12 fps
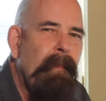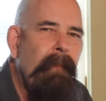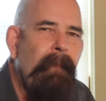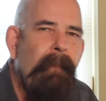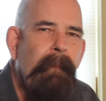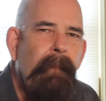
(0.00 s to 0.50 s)

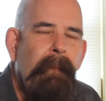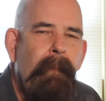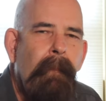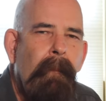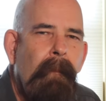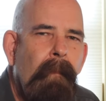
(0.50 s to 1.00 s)

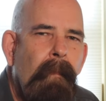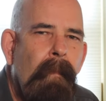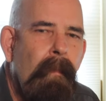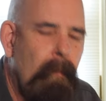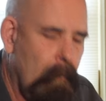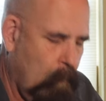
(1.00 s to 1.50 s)

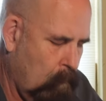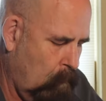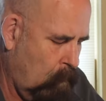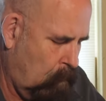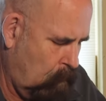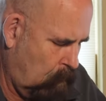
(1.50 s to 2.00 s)

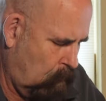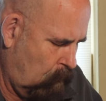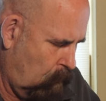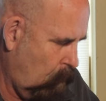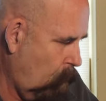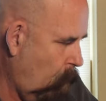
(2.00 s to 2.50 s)

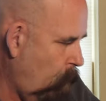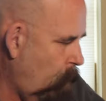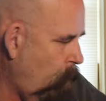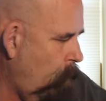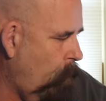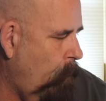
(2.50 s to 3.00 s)

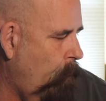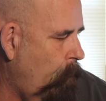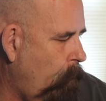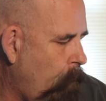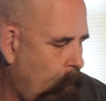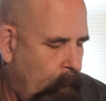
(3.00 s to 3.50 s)

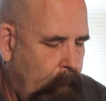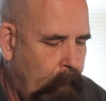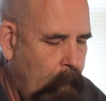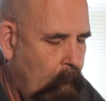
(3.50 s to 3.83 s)
[no speech]